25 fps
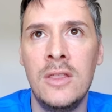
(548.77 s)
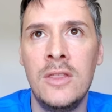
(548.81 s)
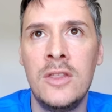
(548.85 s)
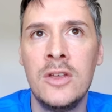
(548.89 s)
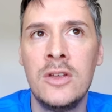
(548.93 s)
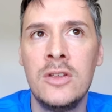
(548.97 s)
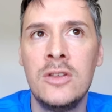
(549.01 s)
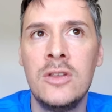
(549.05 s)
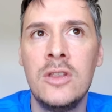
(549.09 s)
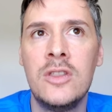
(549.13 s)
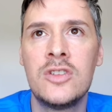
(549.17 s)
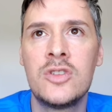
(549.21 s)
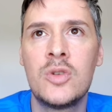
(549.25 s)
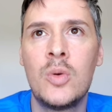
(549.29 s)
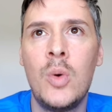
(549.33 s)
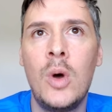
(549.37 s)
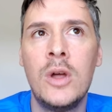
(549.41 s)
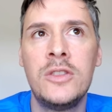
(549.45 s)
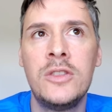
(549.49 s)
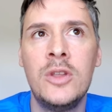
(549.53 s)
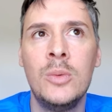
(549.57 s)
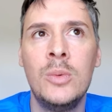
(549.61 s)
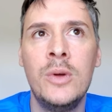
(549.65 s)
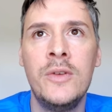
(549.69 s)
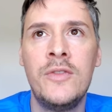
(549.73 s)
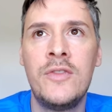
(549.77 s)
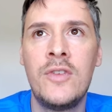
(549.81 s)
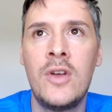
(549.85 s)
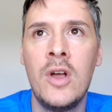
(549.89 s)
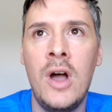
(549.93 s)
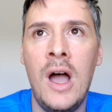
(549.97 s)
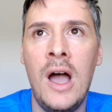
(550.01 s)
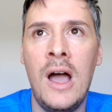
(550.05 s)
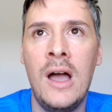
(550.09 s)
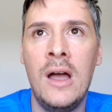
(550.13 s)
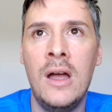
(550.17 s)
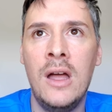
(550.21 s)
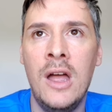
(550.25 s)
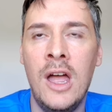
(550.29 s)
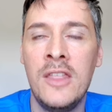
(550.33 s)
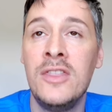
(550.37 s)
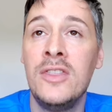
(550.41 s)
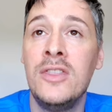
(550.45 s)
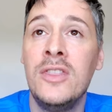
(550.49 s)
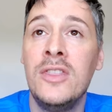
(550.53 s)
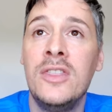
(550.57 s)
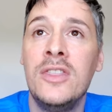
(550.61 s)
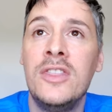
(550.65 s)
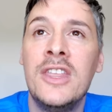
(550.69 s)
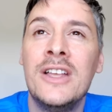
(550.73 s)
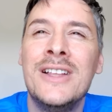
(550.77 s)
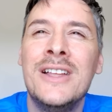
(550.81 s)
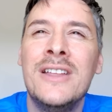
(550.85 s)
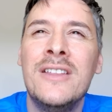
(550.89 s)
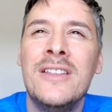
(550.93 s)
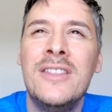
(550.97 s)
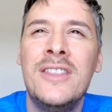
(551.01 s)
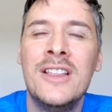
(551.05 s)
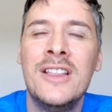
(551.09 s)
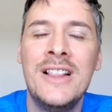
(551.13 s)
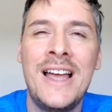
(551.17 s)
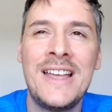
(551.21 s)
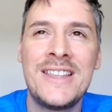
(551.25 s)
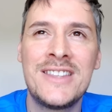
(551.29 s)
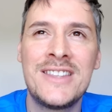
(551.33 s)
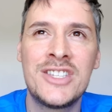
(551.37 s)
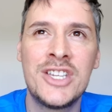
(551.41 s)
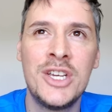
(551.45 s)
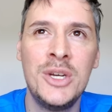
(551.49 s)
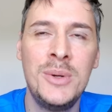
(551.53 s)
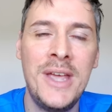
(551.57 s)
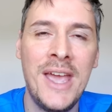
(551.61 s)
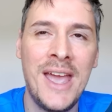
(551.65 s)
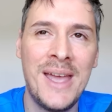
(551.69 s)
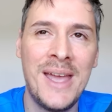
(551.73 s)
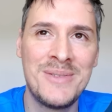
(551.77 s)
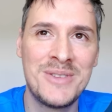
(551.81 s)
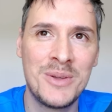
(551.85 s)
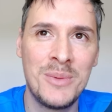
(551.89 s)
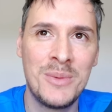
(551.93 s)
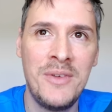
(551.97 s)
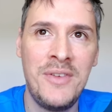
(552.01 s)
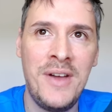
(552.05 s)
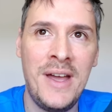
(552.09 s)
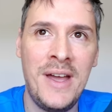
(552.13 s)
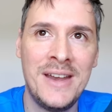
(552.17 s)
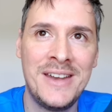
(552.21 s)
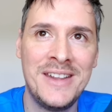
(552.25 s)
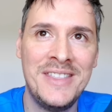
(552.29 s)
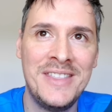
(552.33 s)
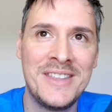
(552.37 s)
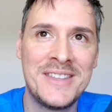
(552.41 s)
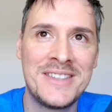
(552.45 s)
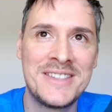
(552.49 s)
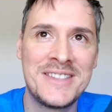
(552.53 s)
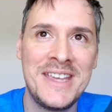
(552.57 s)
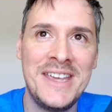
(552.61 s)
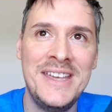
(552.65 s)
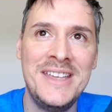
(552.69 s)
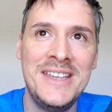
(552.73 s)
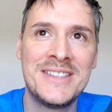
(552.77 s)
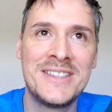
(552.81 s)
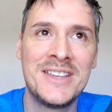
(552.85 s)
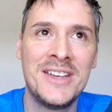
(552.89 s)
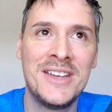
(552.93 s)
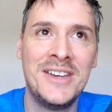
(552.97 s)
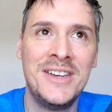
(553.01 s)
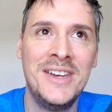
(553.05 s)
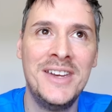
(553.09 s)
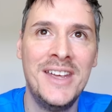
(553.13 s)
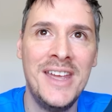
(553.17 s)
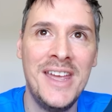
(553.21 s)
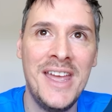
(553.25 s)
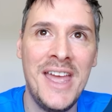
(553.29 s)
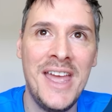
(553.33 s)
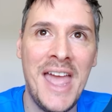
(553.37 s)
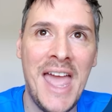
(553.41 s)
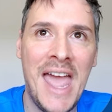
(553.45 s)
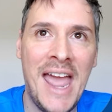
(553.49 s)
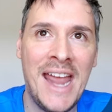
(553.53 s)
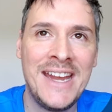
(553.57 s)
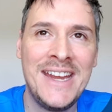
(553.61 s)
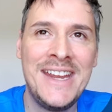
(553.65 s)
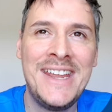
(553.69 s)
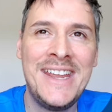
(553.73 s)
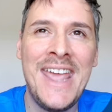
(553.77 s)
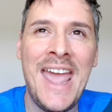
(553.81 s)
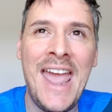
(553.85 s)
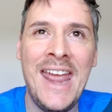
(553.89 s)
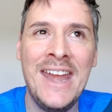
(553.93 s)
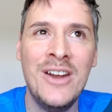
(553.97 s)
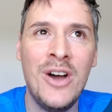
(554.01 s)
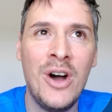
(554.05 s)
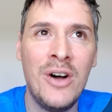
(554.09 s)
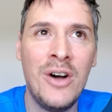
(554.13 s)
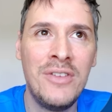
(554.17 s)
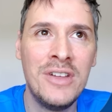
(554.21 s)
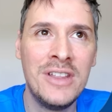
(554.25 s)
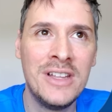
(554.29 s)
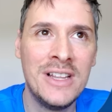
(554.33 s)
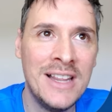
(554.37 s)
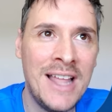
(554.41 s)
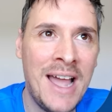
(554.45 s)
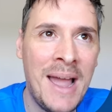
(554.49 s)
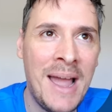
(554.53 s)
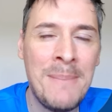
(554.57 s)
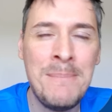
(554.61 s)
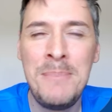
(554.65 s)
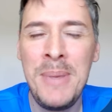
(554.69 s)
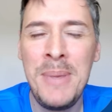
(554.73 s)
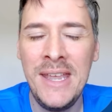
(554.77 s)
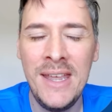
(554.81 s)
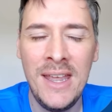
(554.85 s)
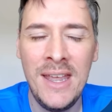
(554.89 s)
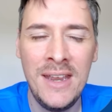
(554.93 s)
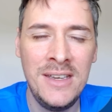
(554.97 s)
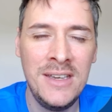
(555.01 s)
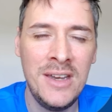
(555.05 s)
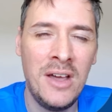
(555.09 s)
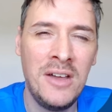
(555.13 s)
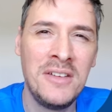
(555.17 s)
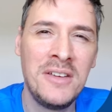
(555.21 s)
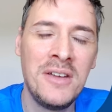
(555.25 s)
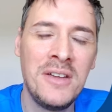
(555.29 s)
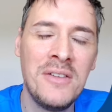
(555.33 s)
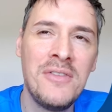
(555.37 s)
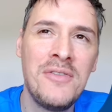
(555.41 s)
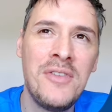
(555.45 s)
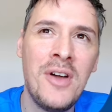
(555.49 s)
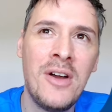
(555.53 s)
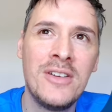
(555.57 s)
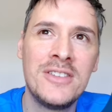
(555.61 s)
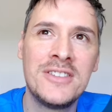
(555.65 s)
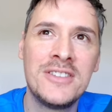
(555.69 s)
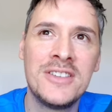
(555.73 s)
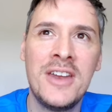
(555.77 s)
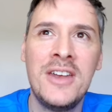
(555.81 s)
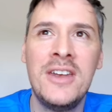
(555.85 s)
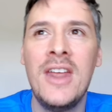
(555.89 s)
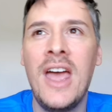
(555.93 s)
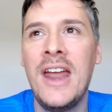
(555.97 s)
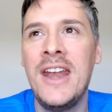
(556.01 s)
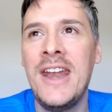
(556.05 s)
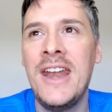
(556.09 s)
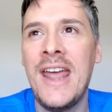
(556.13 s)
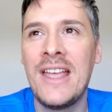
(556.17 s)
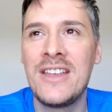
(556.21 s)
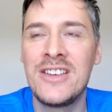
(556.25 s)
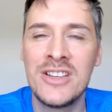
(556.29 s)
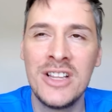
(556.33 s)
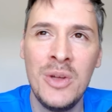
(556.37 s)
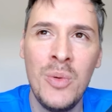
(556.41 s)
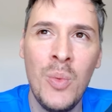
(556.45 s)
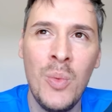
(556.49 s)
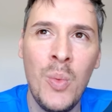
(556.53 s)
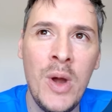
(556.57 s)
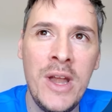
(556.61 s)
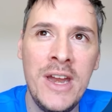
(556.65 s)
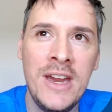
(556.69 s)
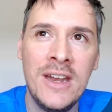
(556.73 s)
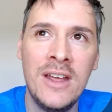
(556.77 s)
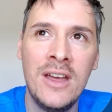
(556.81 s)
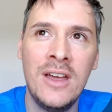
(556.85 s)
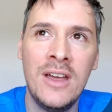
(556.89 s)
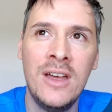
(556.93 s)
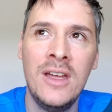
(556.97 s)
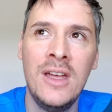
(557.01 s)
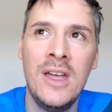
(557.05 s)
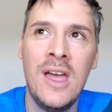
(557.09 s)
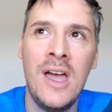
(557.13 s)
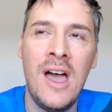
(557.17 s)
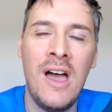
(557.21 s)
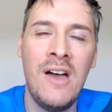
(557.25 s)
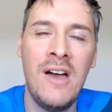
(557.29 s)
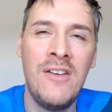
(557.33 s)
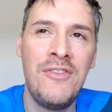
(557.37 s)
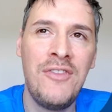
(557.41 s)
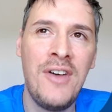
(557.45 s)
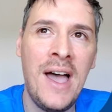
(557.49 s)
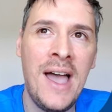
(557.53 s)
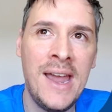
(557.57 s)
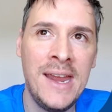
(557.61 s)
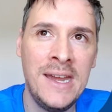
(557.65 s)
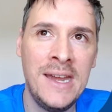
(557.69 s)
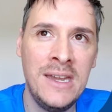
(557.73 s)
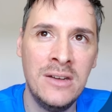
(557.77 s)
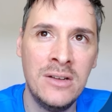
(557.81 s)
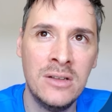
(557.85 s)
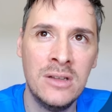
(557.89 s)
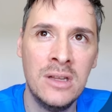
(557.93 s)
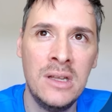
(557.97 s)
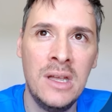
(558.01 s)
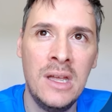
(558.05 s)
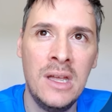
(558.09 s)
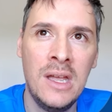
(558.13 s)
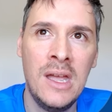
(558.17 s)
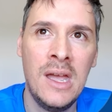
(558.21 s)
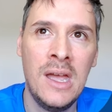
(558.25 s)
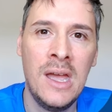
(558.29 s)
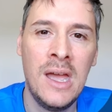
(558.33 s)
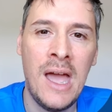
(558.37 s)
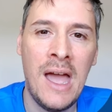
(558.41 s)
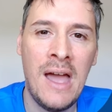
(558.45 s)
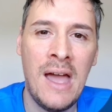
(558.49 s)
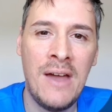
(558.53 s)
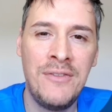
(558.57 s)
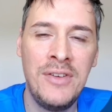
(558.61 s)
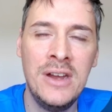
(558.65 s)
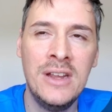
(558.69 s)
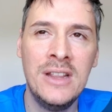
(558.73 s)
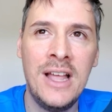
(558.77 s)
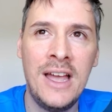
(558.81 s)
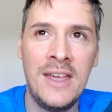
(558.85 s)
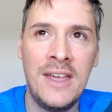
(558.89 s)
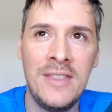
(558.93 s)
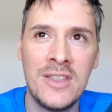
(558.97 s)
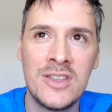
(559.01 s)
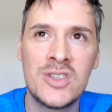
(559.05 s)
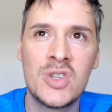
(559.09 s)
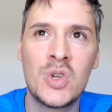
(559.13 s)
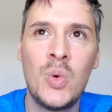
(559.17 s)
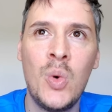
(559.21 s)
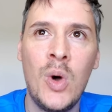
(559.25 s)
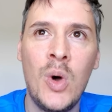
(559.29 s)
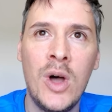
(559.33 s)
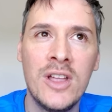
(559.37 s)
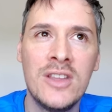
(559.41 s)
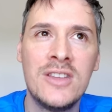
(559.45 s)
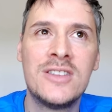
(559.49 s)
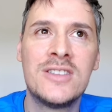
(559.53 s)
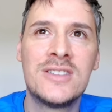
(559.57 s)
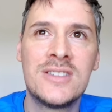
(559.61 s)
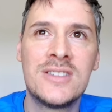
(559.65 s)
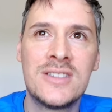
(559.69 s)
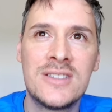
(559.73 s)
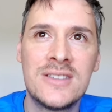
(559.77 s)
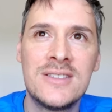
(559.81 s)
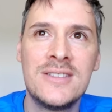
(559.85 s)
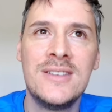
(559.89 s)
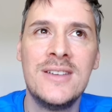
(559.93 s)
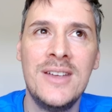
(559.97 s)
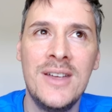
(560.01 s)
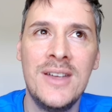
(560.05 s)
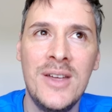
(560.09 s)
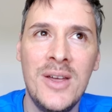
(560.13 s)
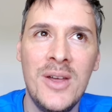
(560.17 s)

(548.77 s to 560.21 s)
the squad that we've got, and the last 2 games that we've had in the season, and getting over the line, beating Nottingham Forest, and actually winning a final, I feel like the squad's